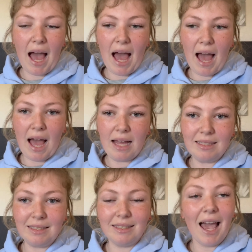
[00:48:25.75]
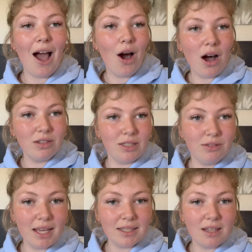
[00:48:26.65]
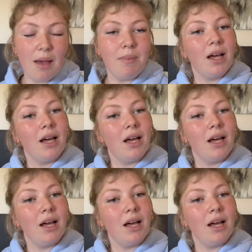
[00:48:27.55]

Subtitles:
And yeah, I'll see you next time.